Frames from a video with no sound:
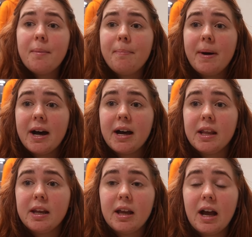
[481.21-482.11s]
but
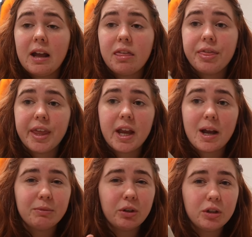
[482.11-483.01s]
I think
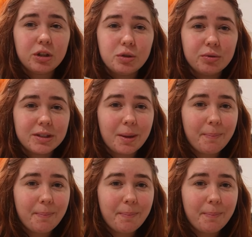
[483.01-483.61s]
I'm going to use the